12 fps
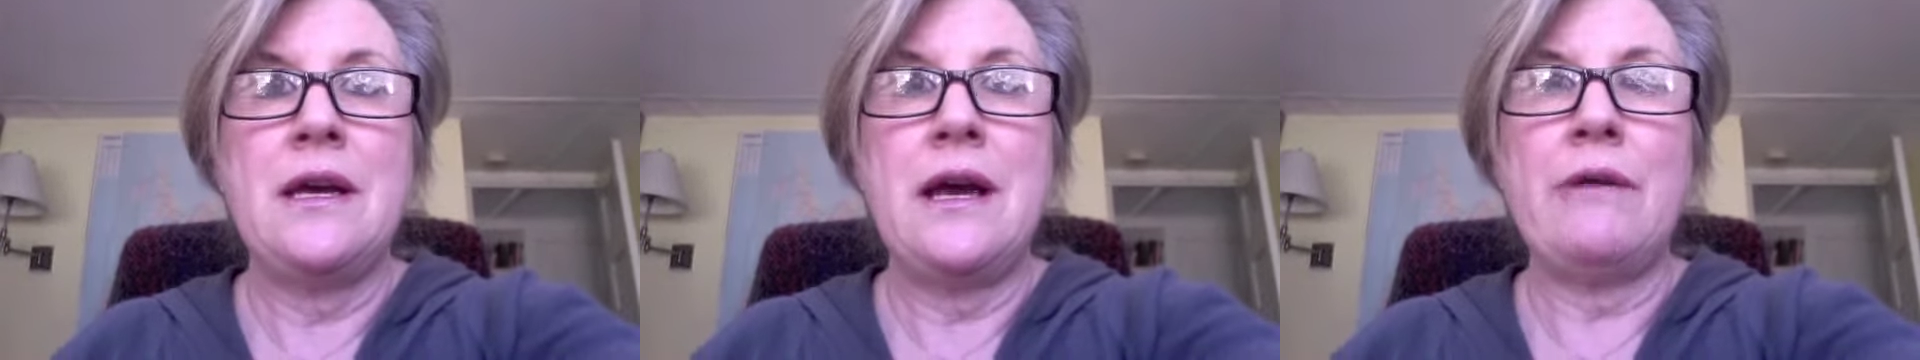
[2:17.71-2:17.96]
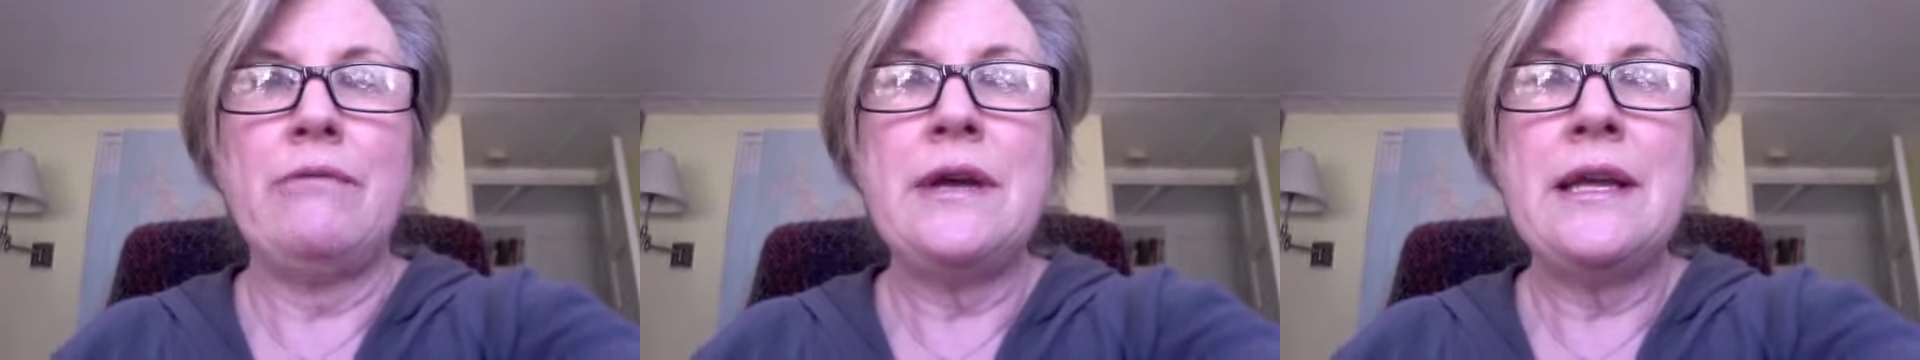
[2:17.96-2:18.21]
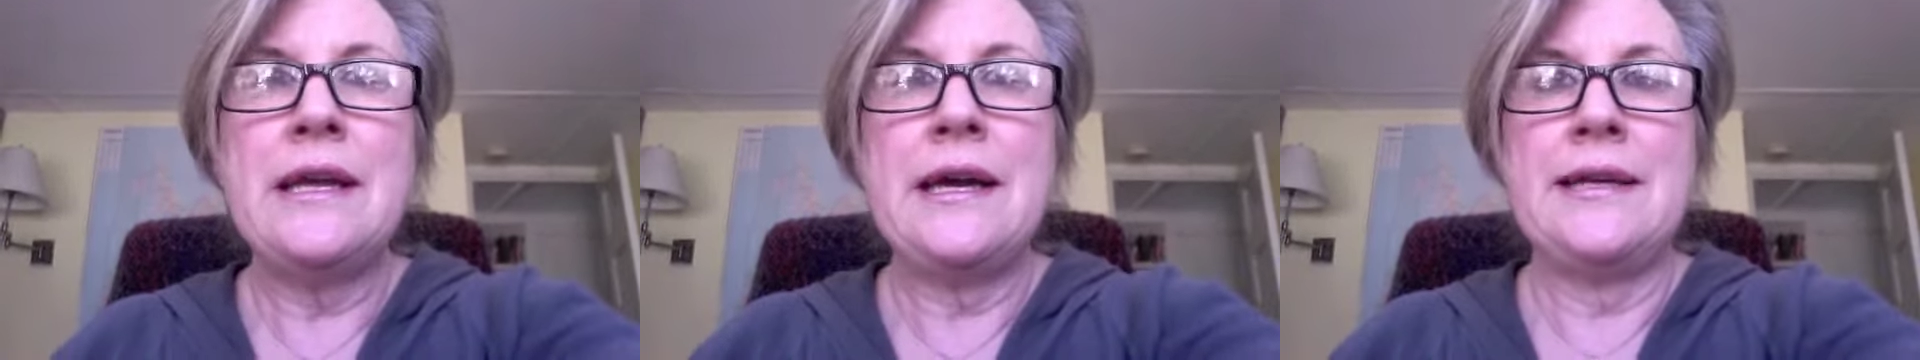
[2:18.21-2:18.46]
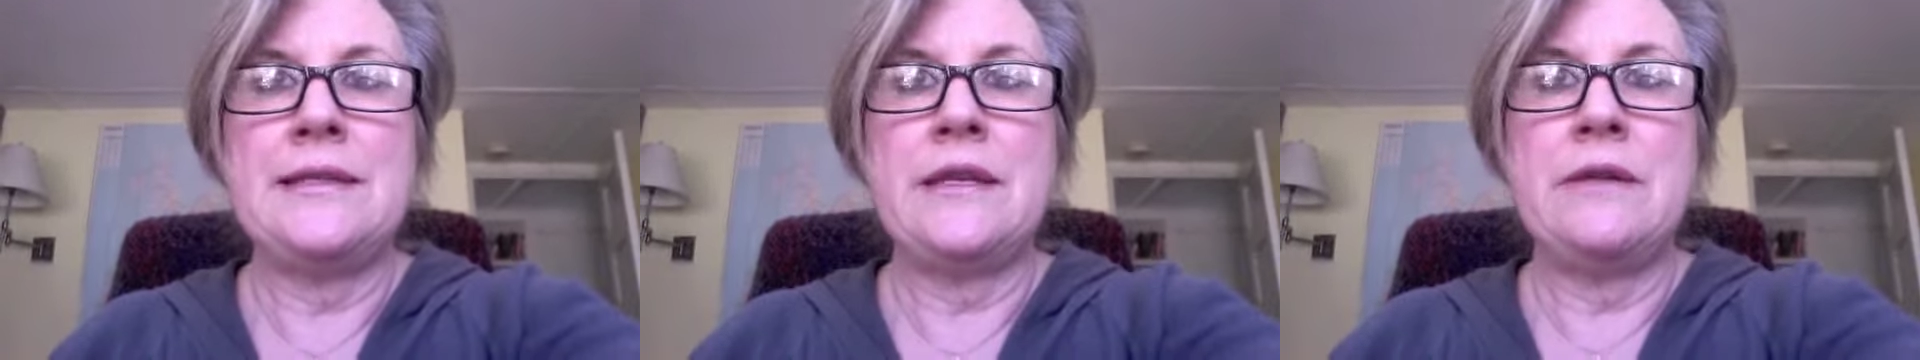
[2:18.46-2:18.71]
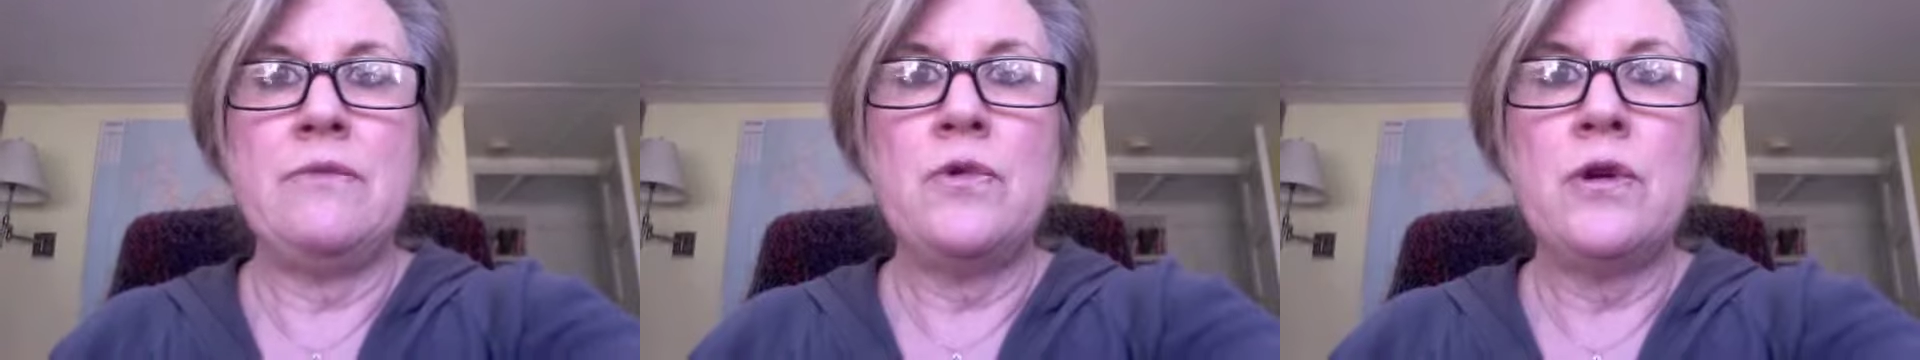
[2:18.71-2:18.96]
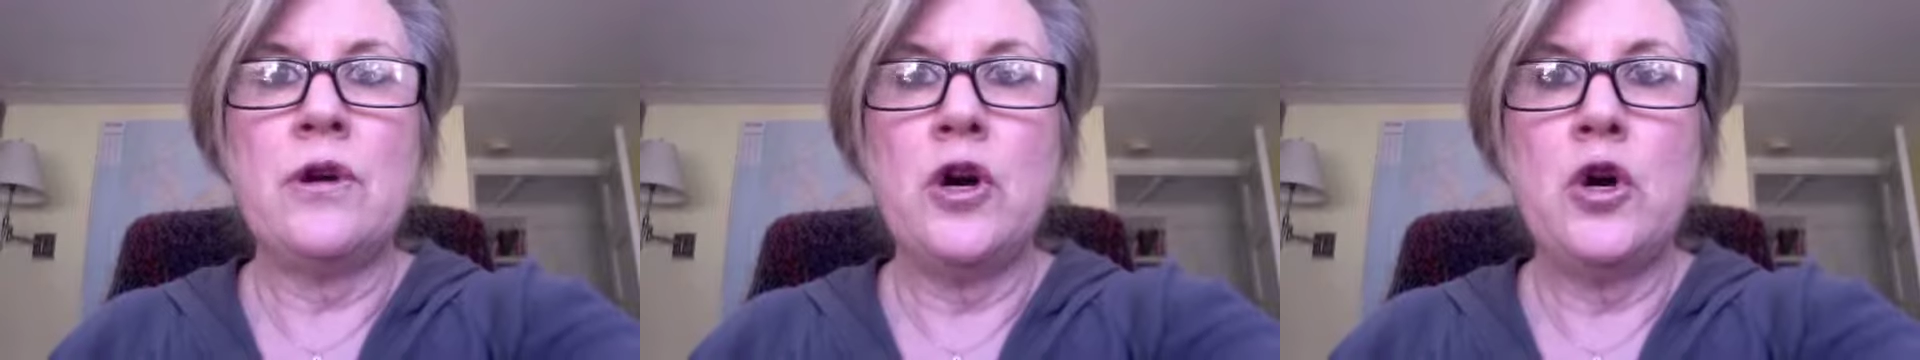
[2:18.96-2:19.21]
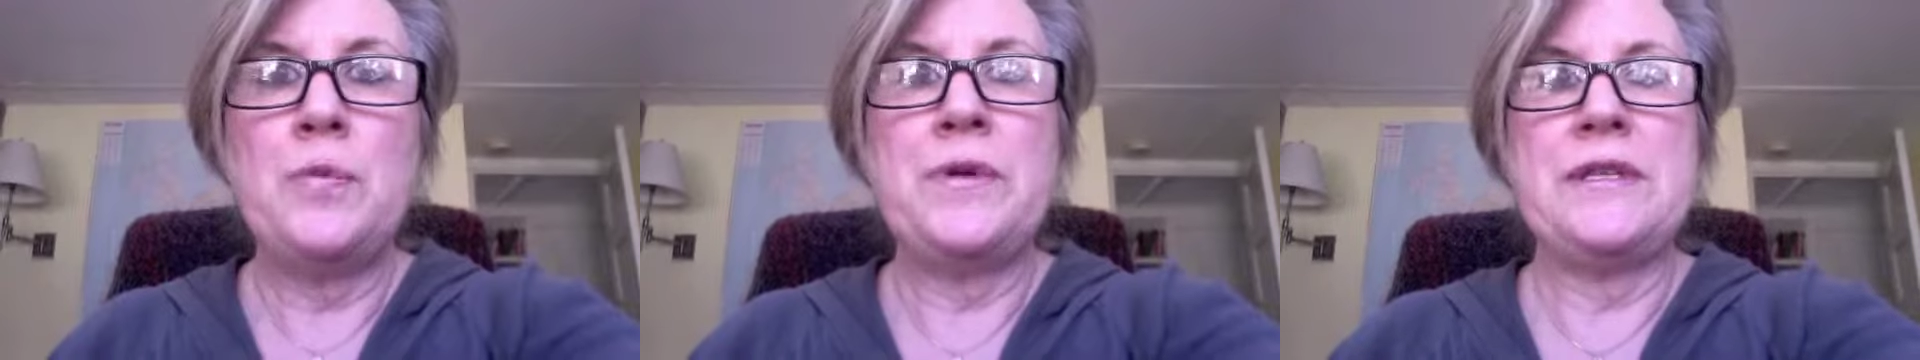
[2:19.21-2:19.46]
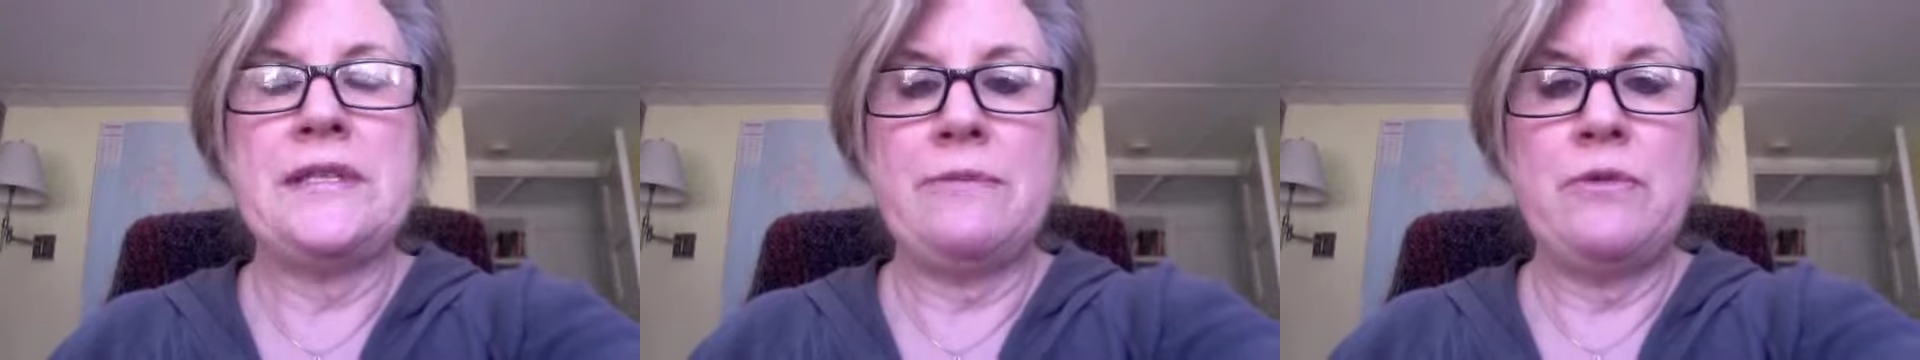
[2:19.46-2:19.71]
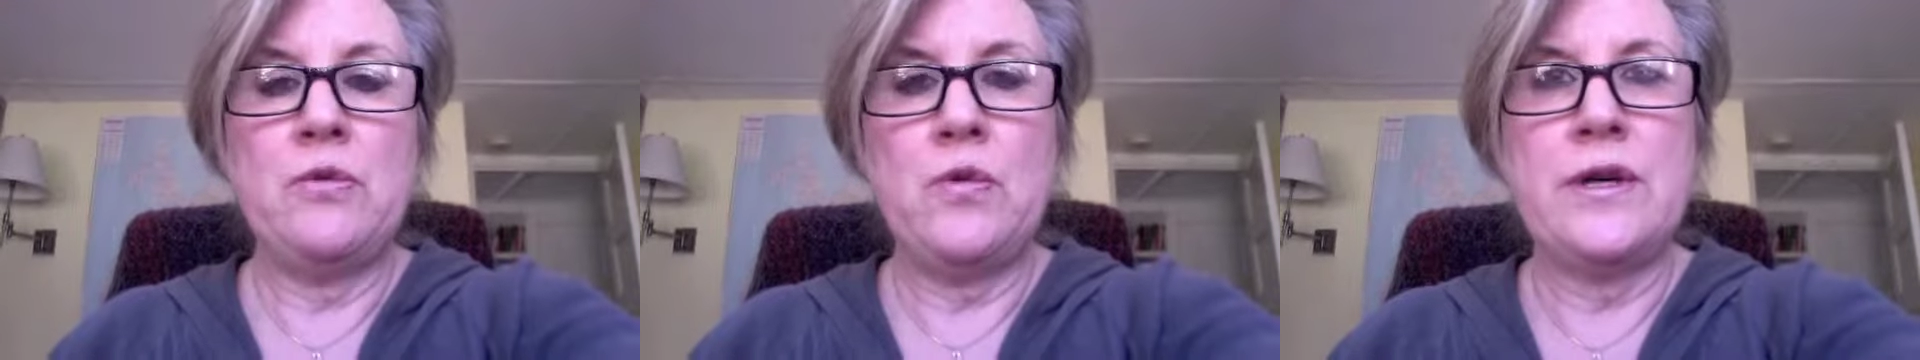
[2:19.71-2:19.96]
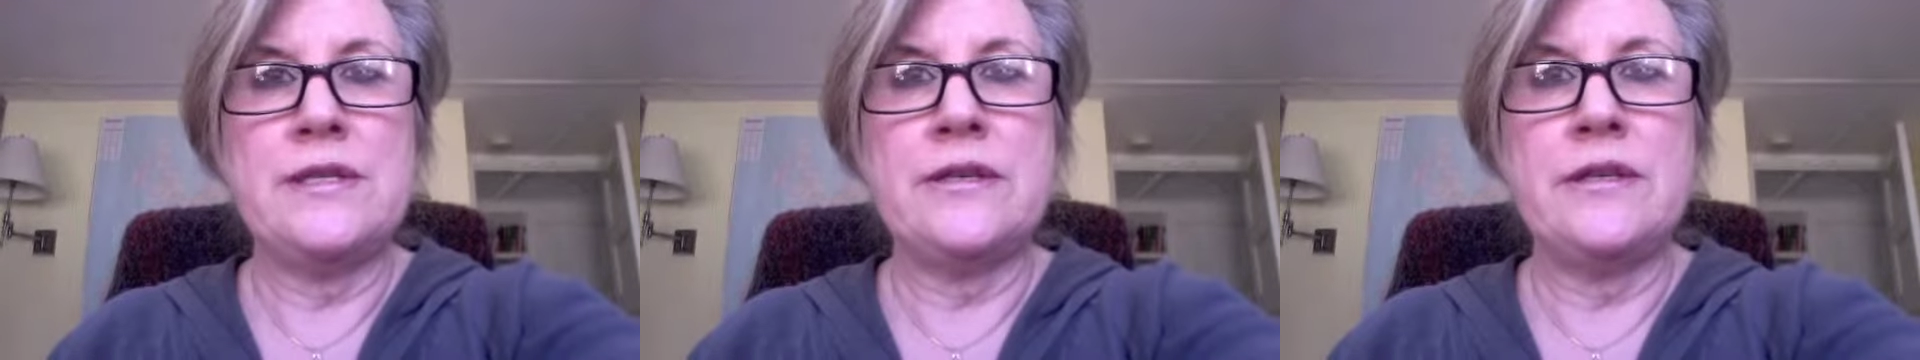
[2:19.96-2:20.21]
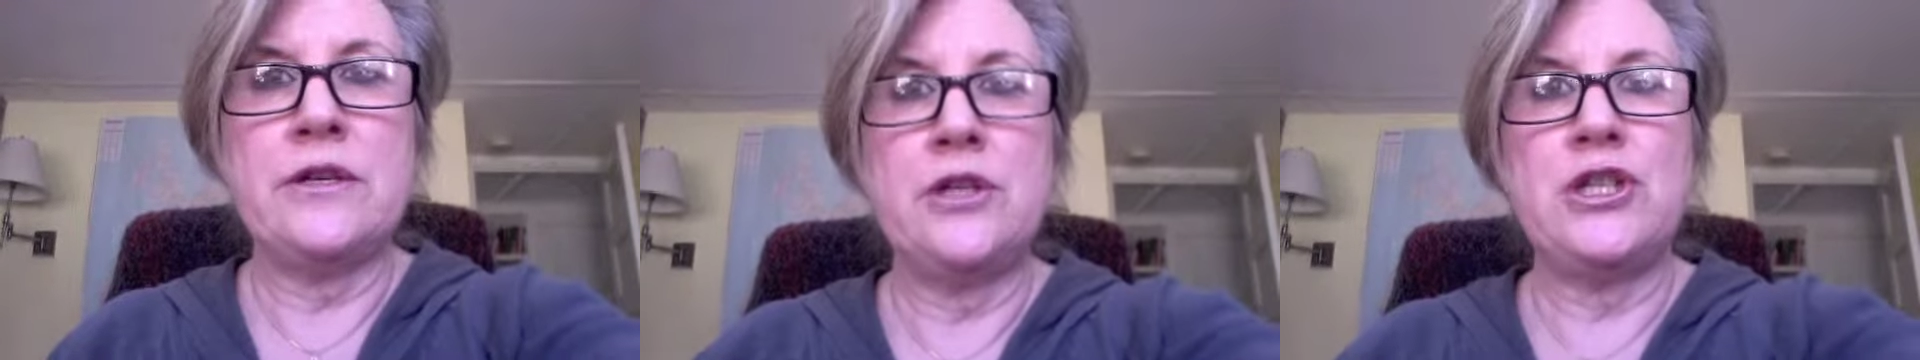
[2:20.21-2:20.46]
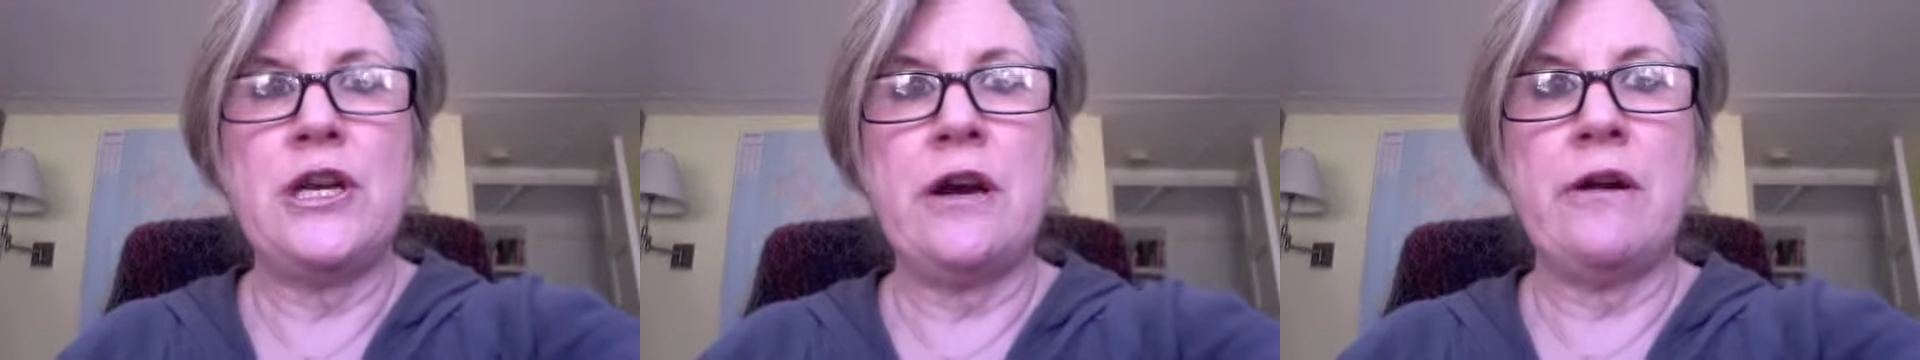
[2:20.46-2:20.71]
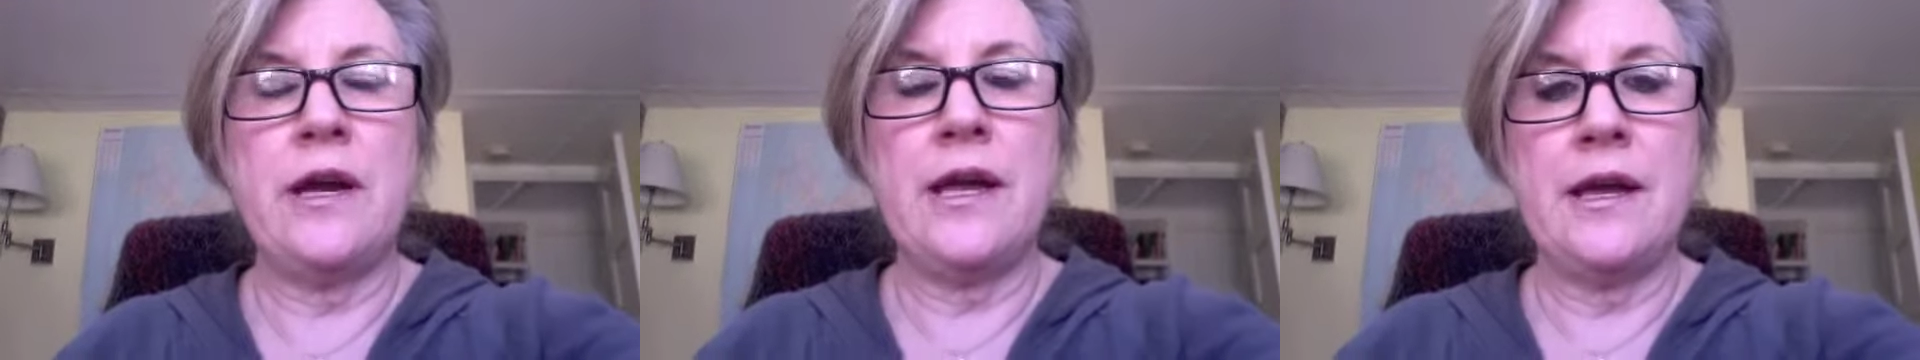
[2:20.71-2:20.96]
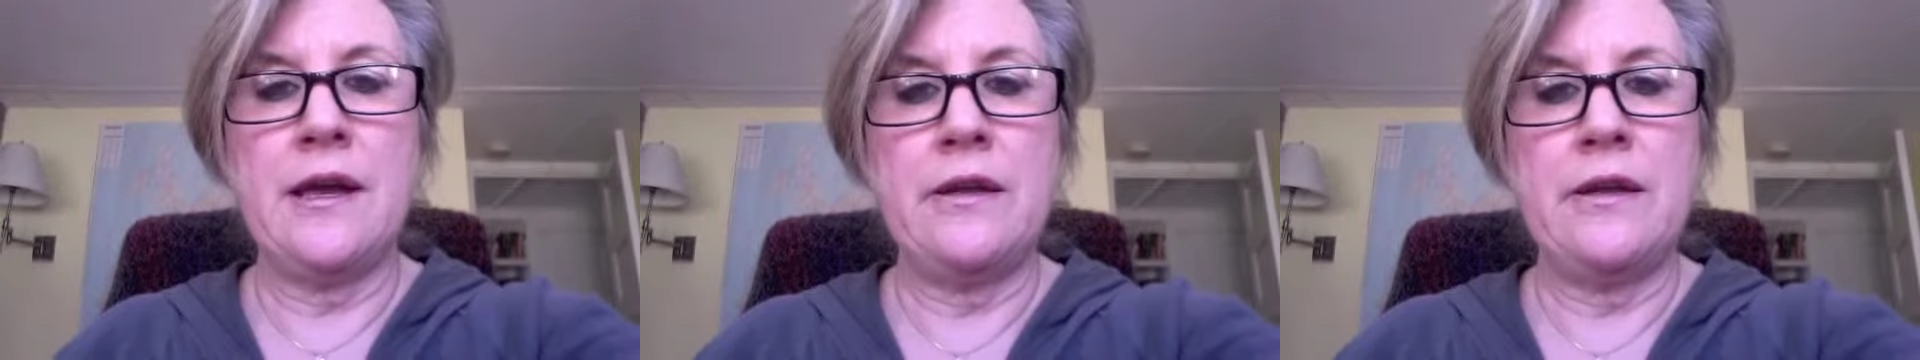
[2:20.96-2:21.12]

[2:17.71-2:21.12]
I realized that the more open someone was in their sharing